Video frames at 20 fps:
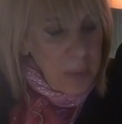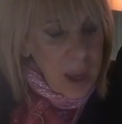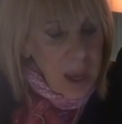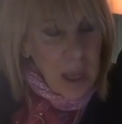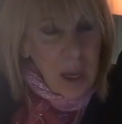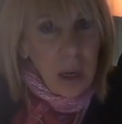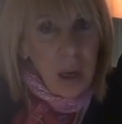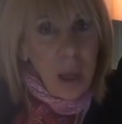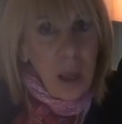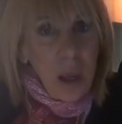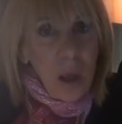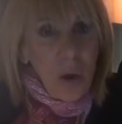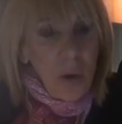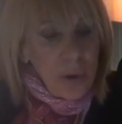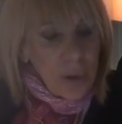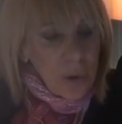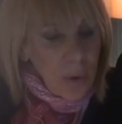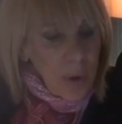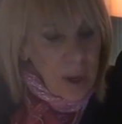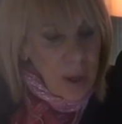man
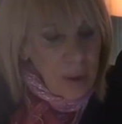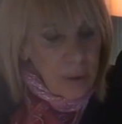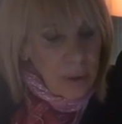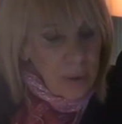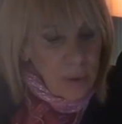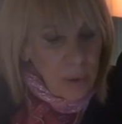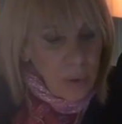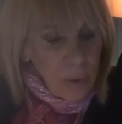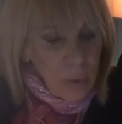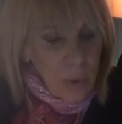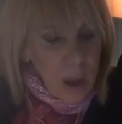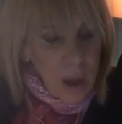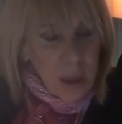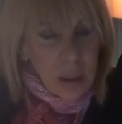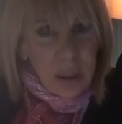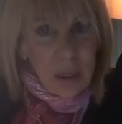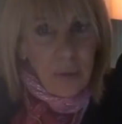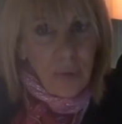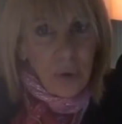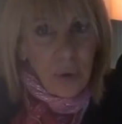who's going through
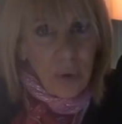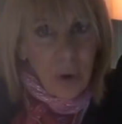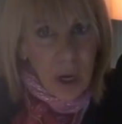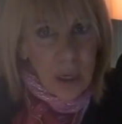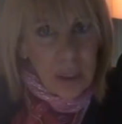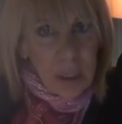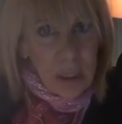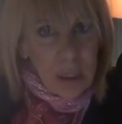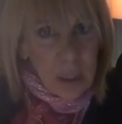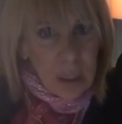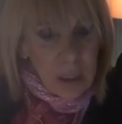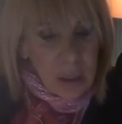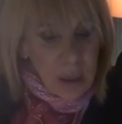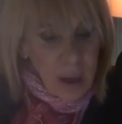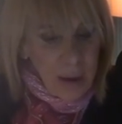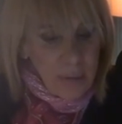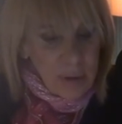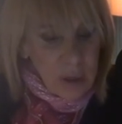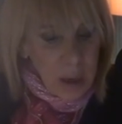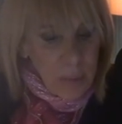several crises in his
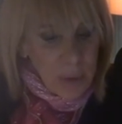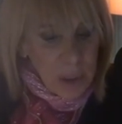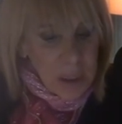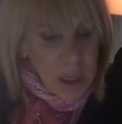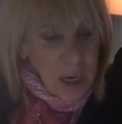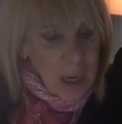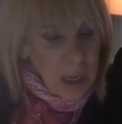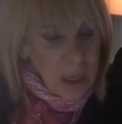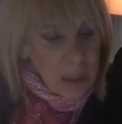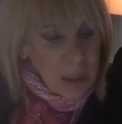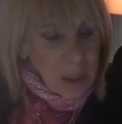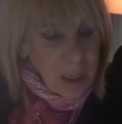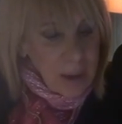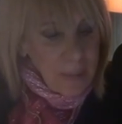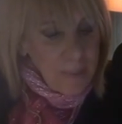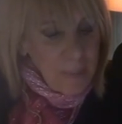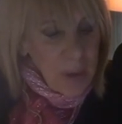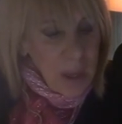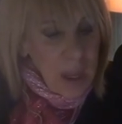life simultaneously.